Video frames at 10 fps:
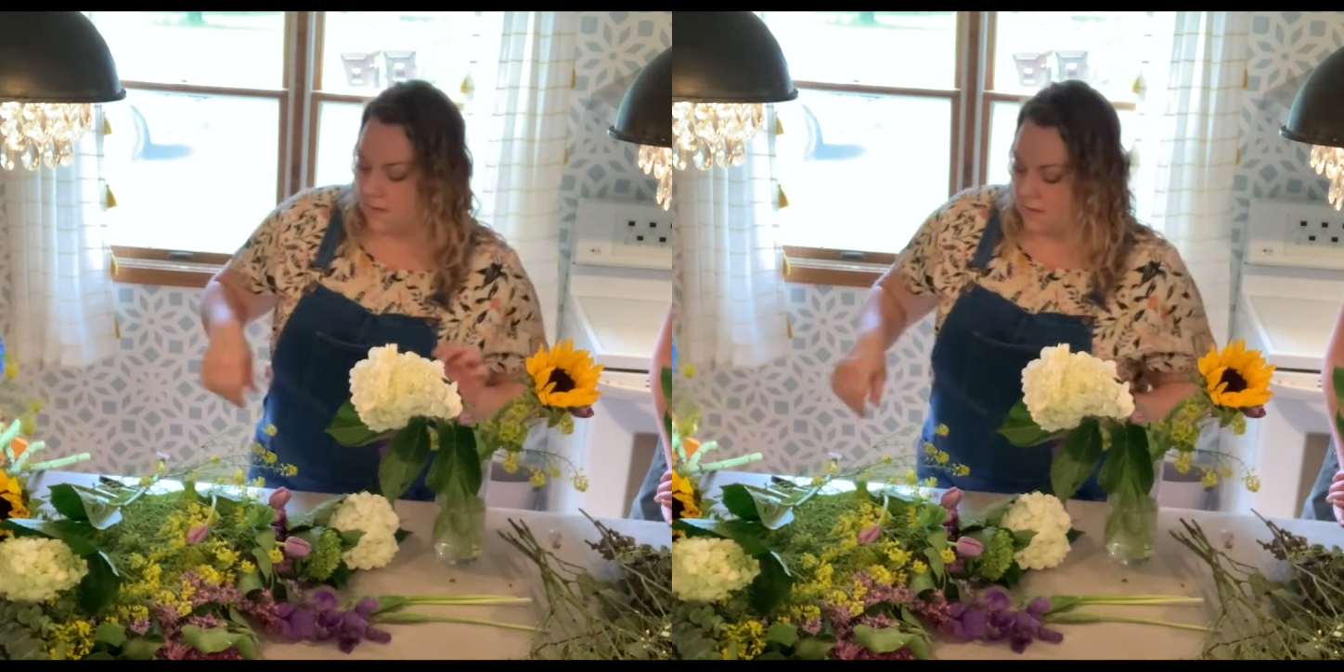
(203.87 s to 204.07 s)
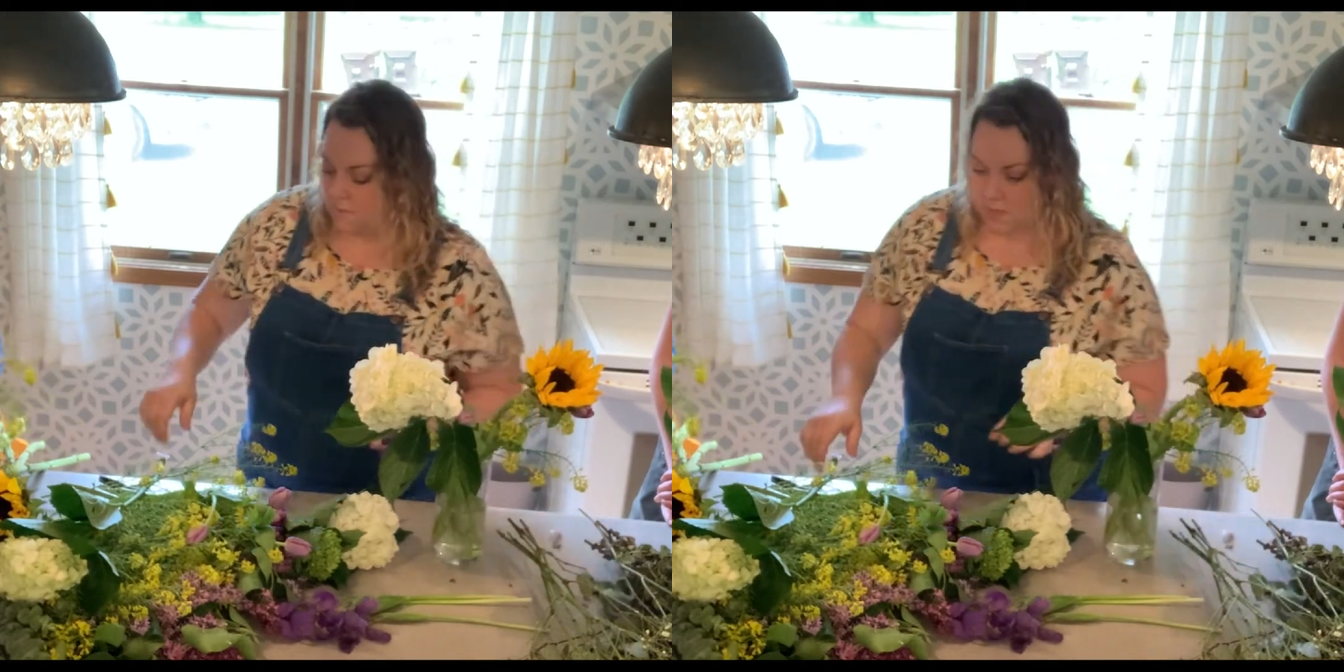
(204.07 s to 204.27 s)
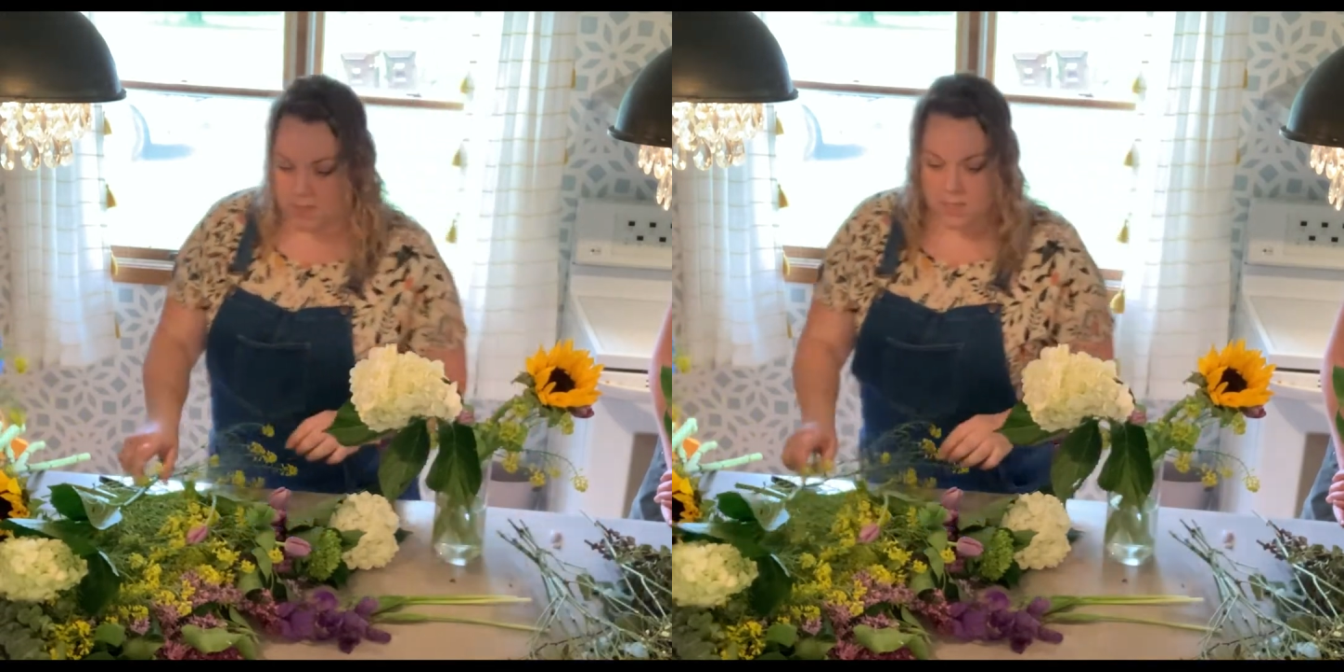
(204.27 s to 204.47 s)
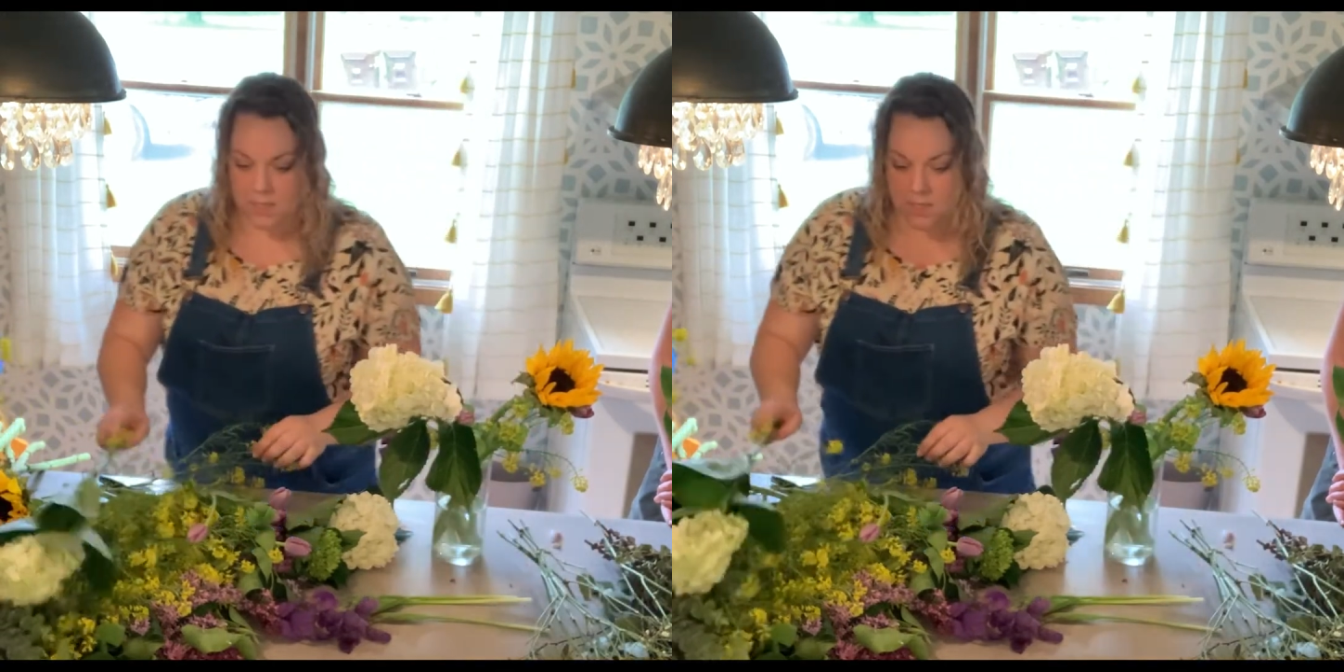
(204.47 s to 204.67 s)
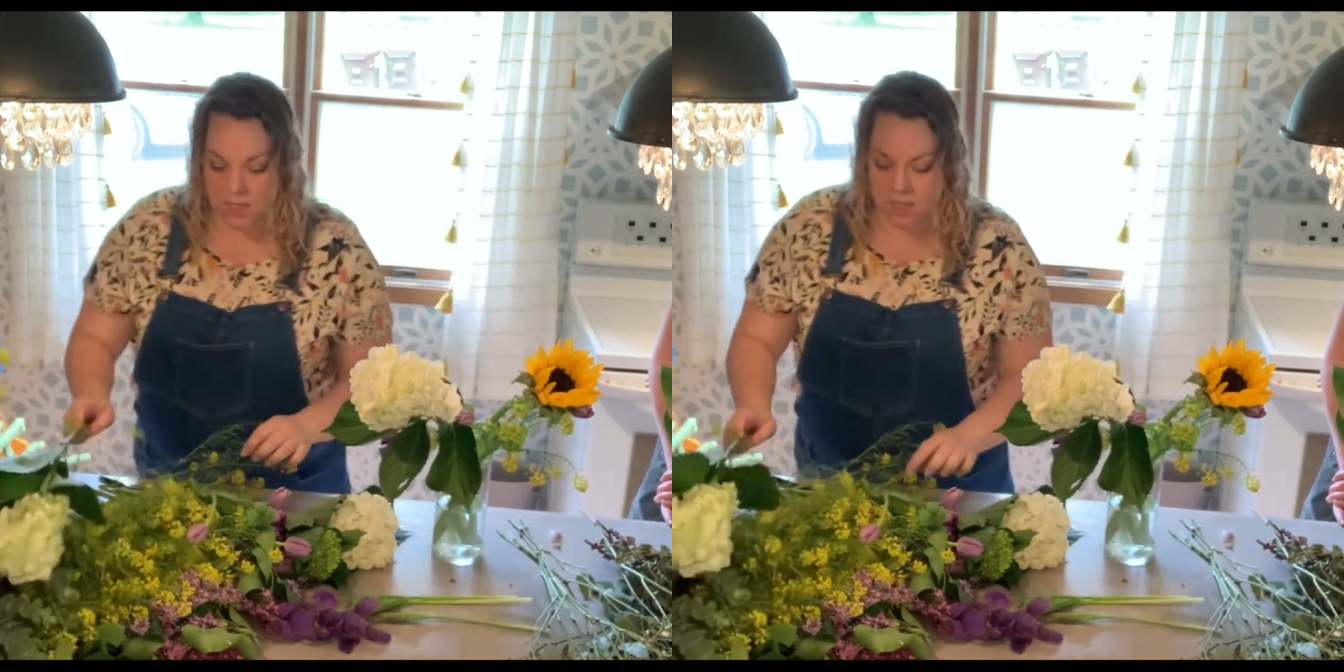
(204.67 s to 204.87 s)
up in
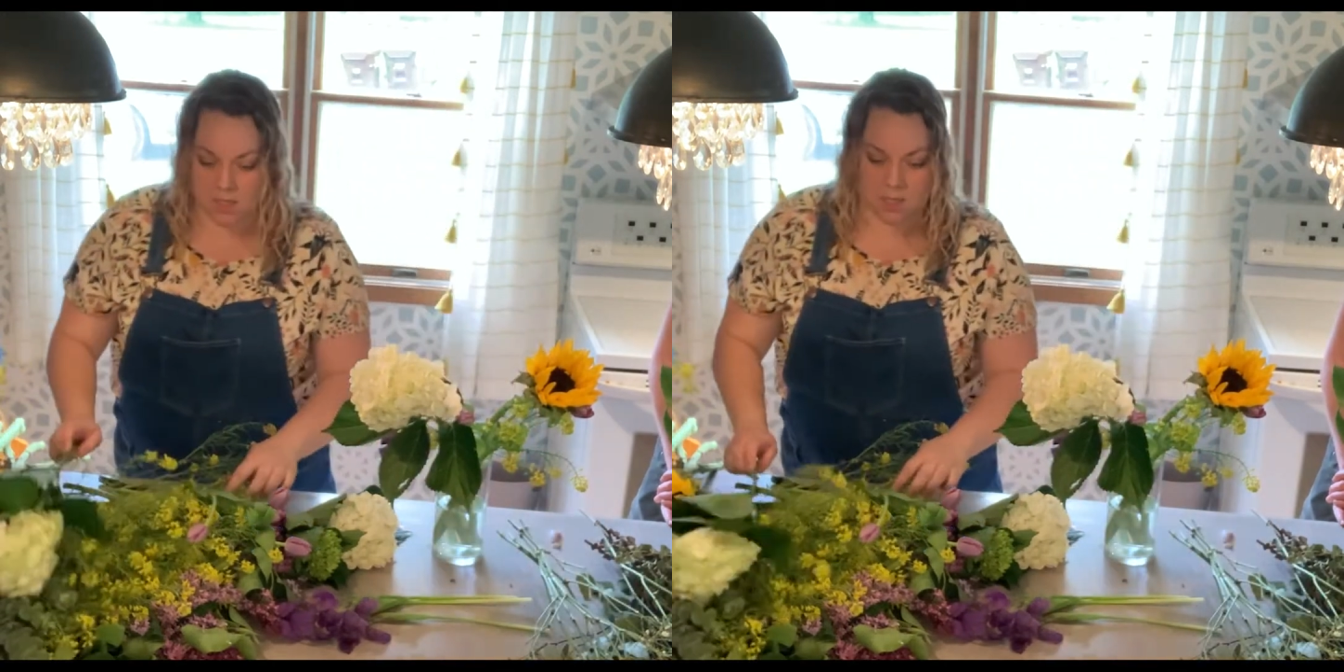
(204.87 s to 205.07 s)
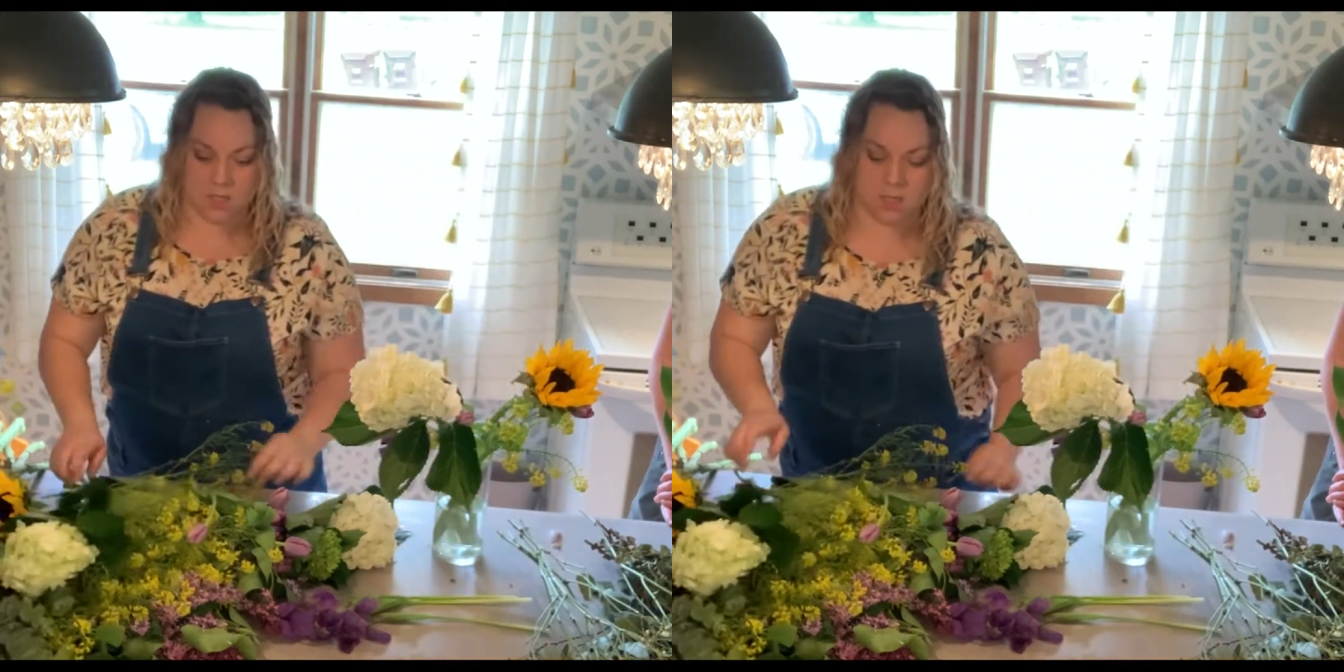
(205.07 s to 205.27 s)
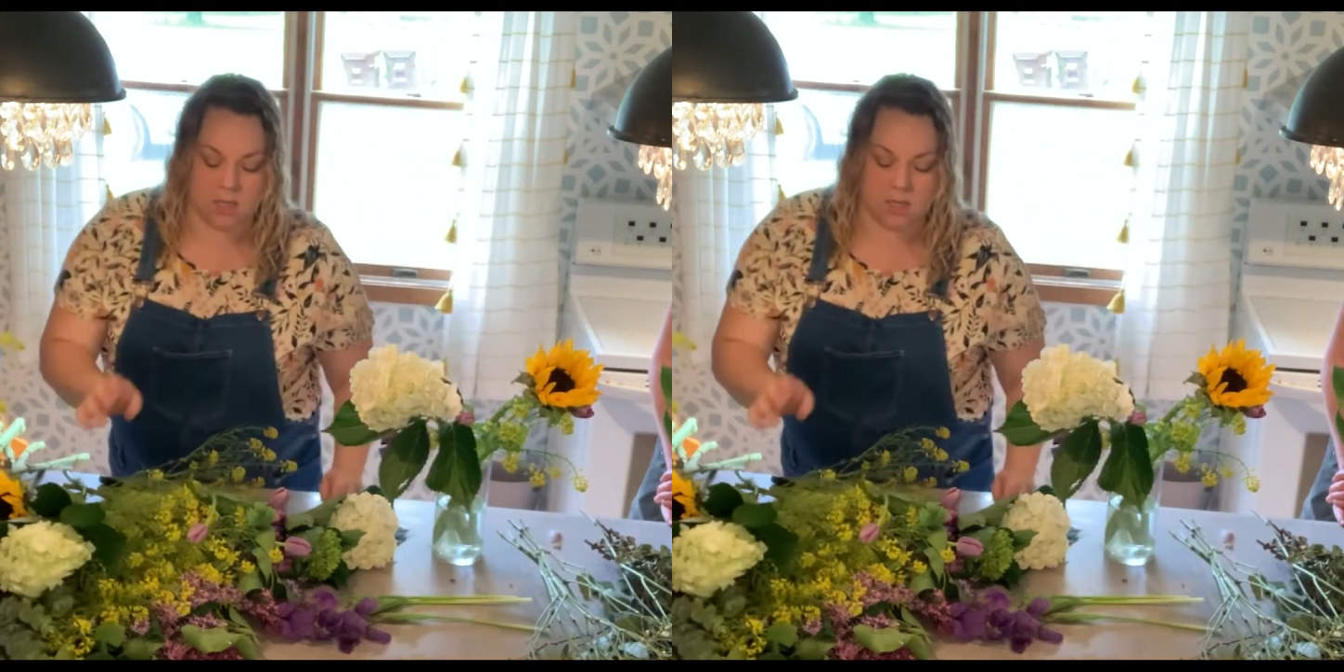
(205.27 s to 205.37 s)
here.